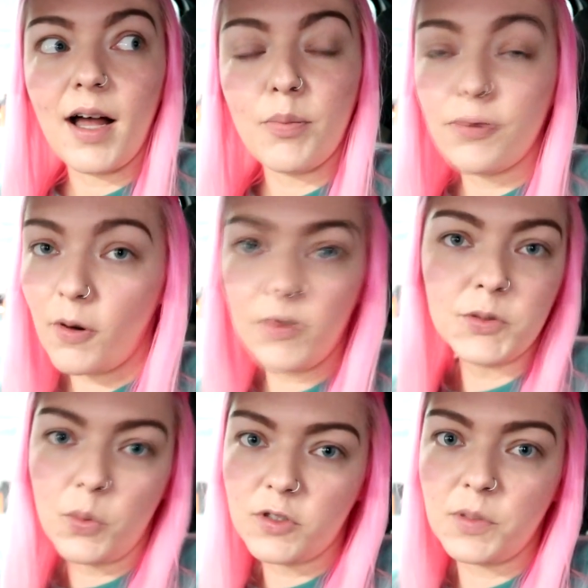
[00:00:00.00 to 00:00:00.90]
I
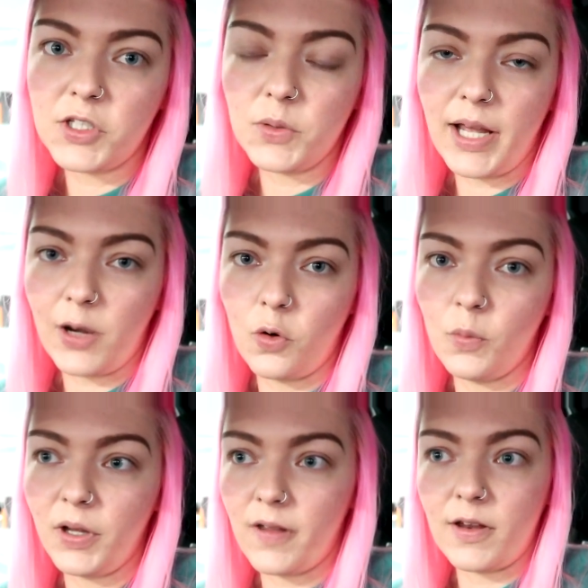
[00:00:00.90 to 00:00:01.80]
probably won't speak to you when I get
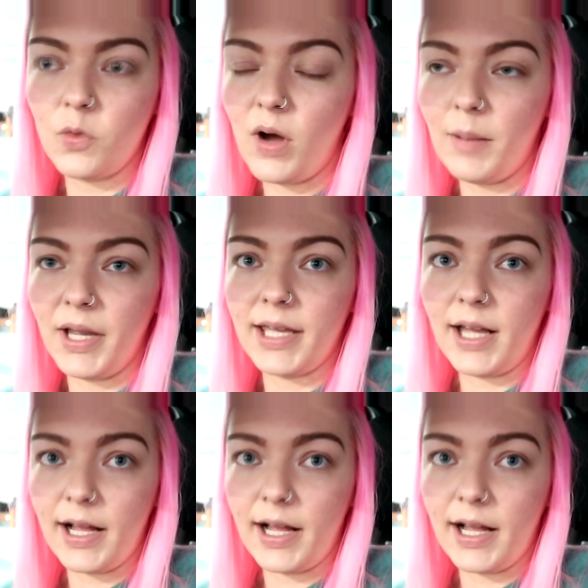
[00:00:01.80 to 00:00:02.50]
home, because I know what I'm like.